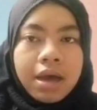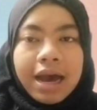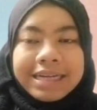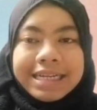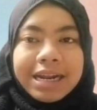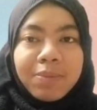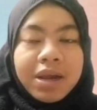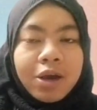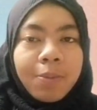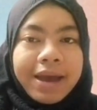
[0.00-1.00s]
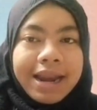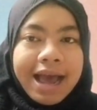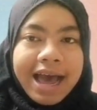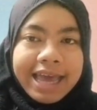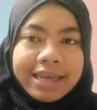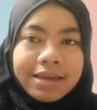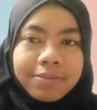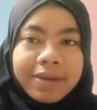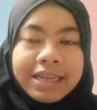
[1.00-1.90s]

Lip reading: Assalamualaikum and hi, my